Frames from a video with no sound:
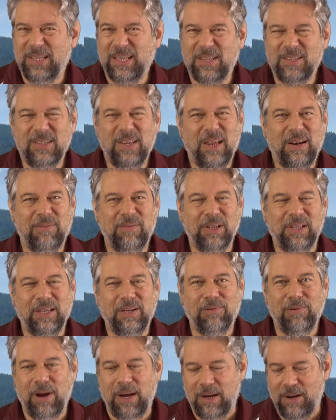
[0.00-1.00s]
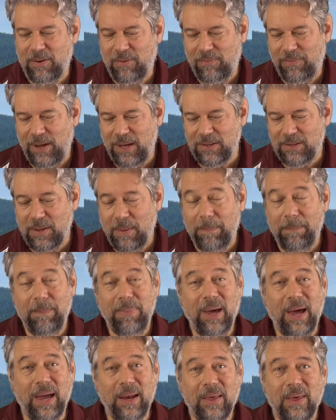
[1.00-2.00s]
That's not a really great interface,
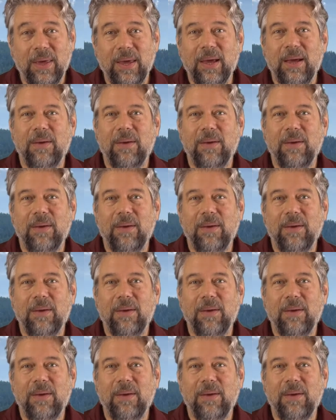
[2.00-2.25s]
but